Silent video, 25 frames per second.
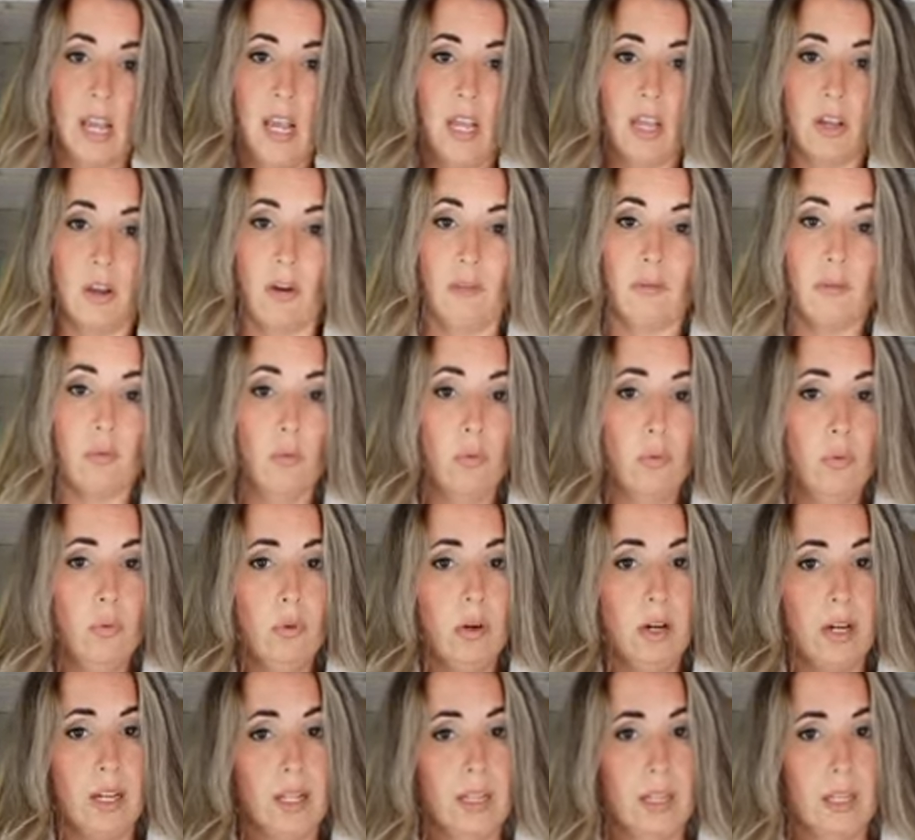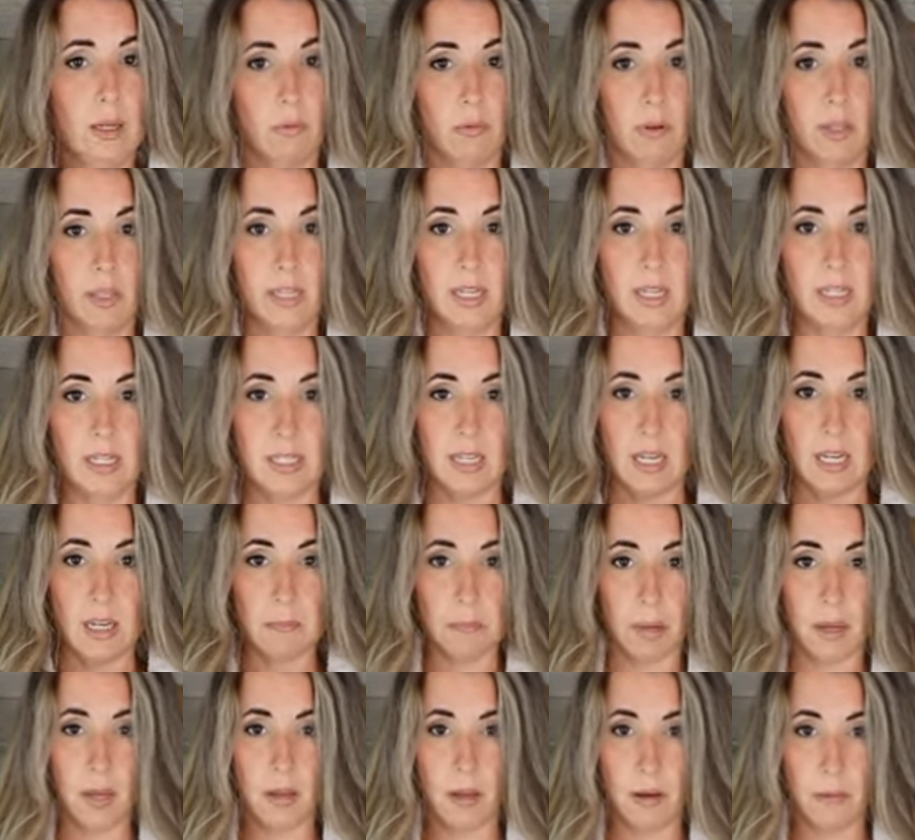You have really, really deep
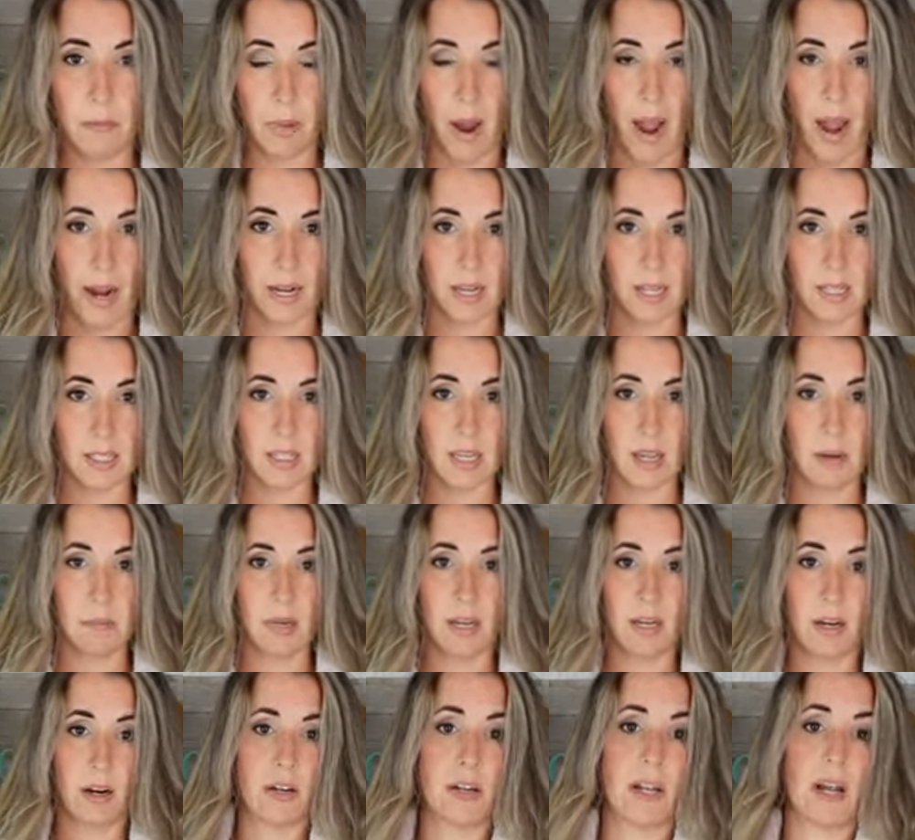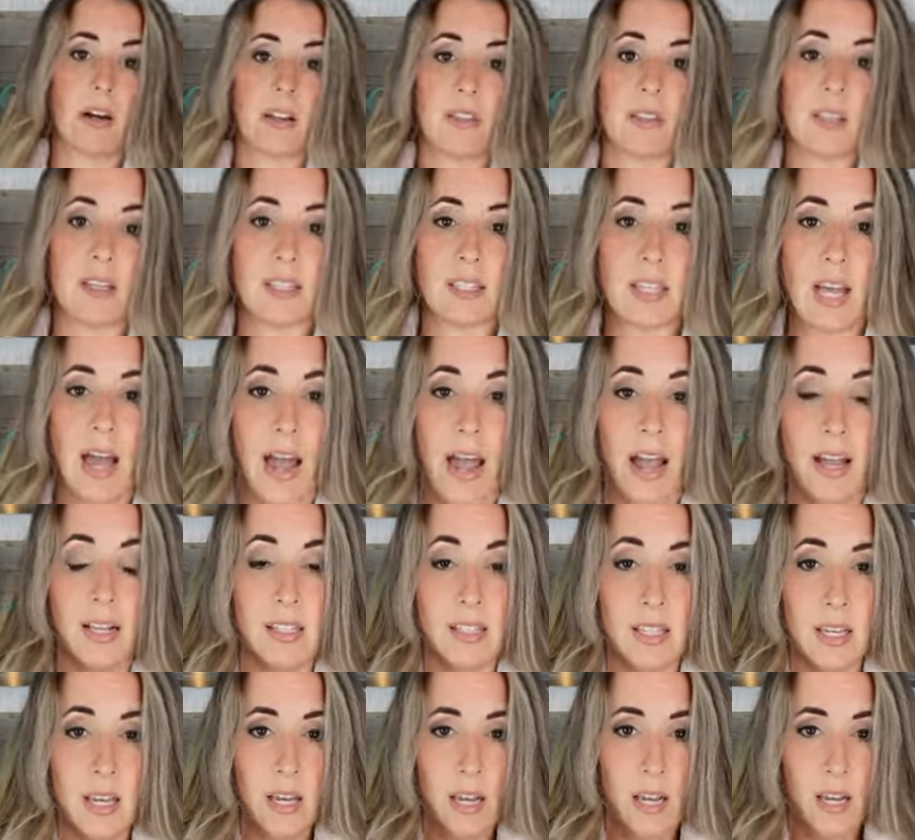pockets coming here down at the sides.